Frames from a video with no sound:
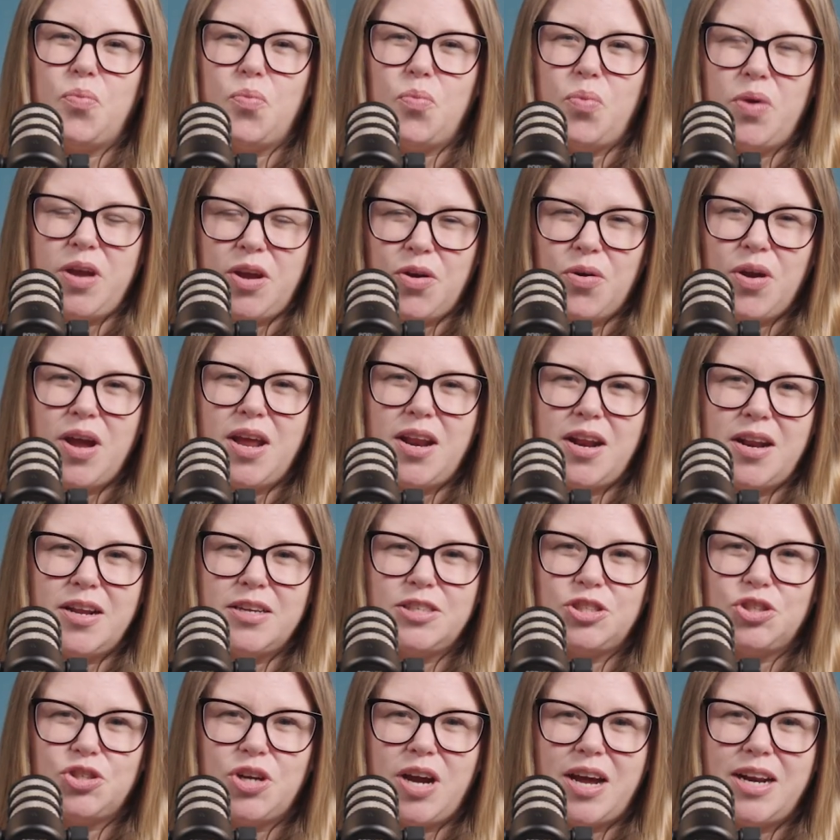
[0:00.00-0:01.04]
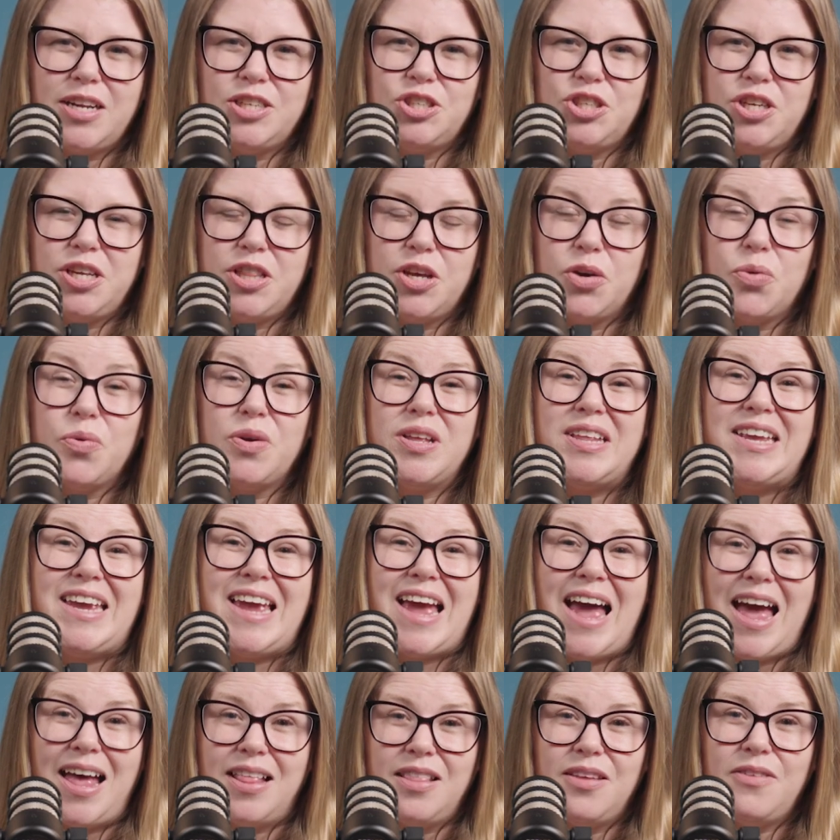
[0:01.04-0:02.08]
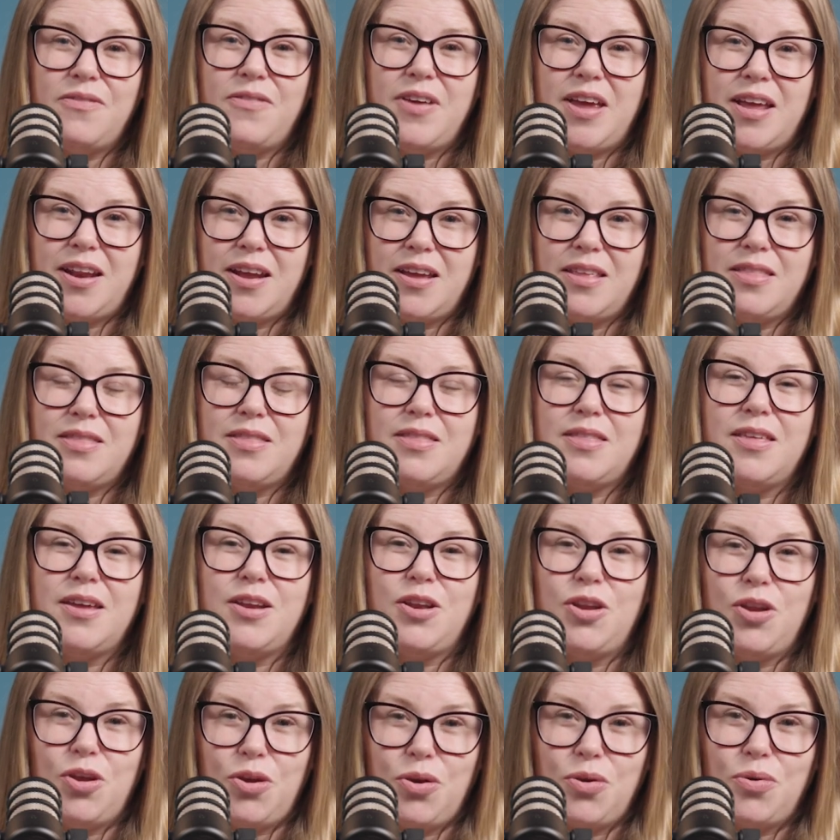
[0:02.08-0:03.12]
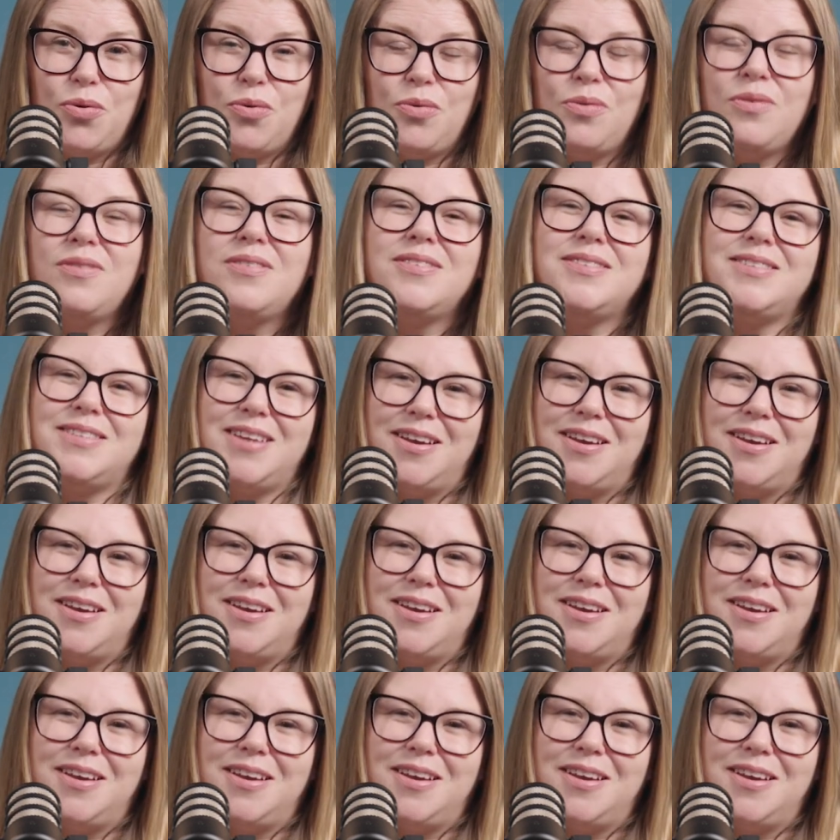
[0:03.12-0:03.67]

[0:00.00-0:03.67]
we created a strategy that really elevated the new